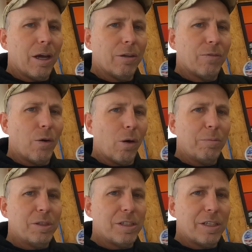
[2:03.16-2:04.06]
on the
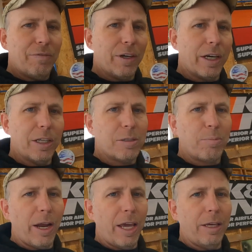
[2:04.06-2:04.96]
forums is if you're going to
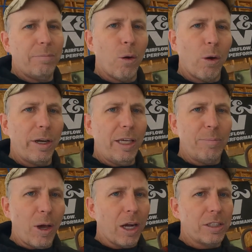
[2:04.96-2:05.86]
spray more
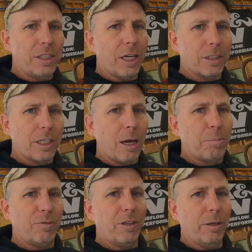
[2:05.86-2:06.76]
epoxy on
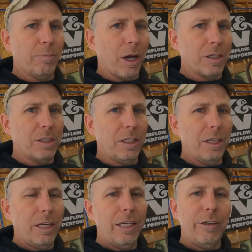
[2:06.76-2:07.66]
top of the epoxy,
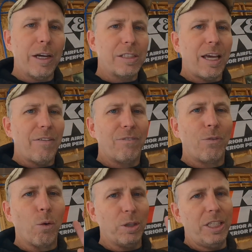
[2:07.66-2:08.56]
you actually have
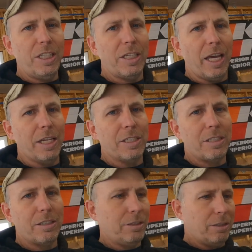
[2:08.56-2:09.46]
14
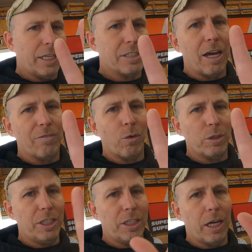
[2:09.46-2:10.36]
days. That's not
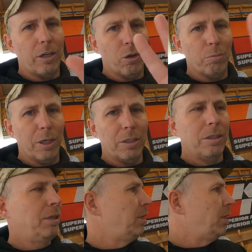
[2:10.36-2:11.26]
14, I know, but
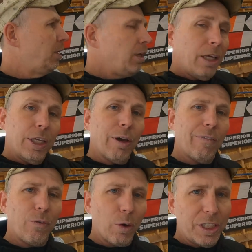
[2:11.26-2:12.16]
you
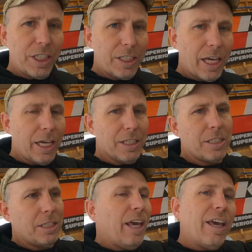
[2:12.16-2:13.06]
have 14
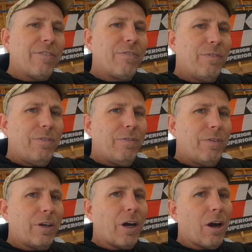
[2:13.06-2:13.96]
days if
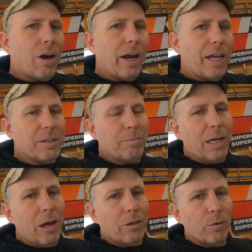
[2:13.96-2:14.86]
the car hasn't
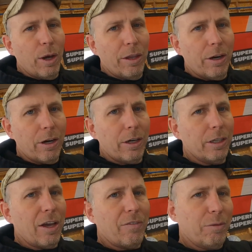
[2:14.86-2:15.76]
been out in the weather
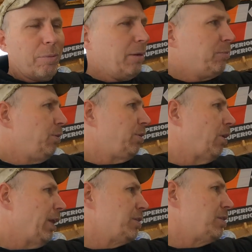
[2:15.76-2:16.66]
and left the paint booth and
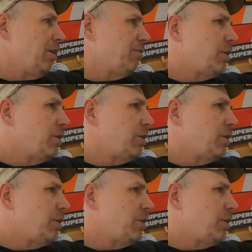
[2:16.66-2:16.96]
all that stuff.